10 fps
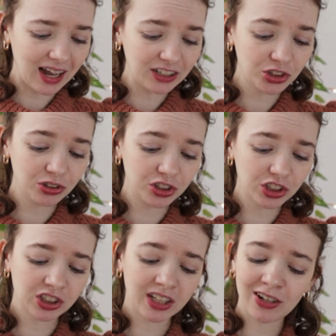I should
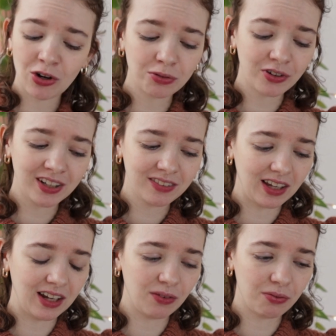just get over it
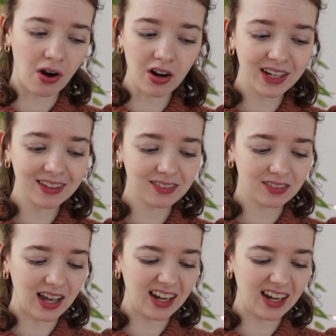and frog it.